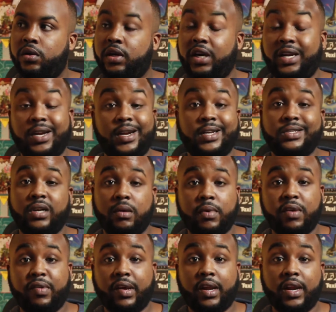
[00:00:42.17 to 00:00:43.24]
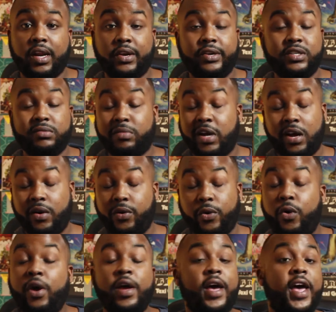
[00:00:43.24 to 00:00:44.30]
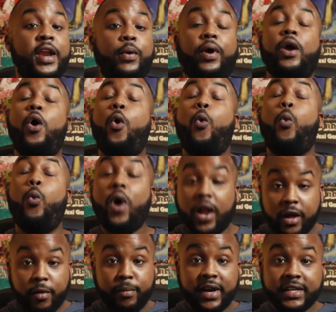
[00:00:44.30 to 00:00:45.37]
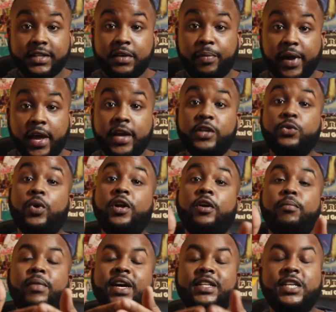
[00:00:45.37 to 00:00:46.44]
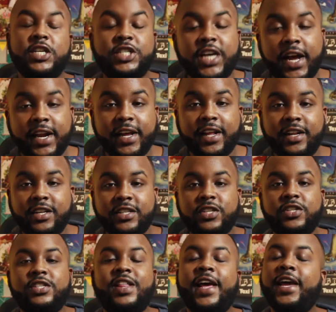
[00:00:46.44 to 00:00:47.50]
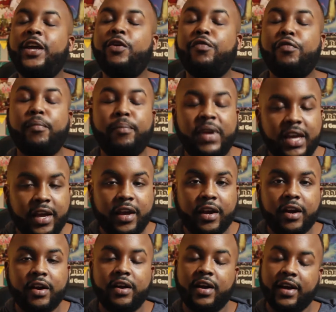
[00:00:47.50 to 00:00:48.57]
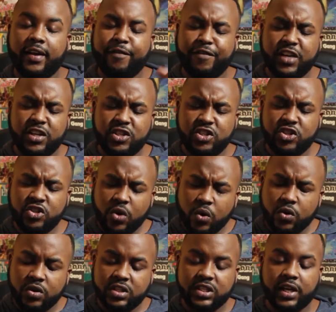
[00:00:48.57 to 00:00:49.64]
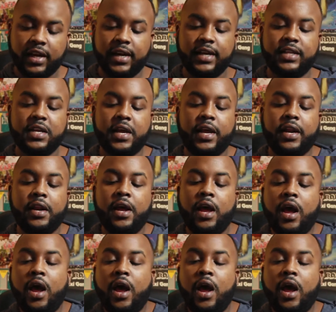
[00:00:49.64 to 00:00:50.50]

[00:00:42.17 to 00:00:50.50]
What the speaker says: Either that or I'm having an aneurysm. I don't know. Anyway, welcome back to the page. Welcome back to the channel. Thank you for being here. I feel so good saying that again.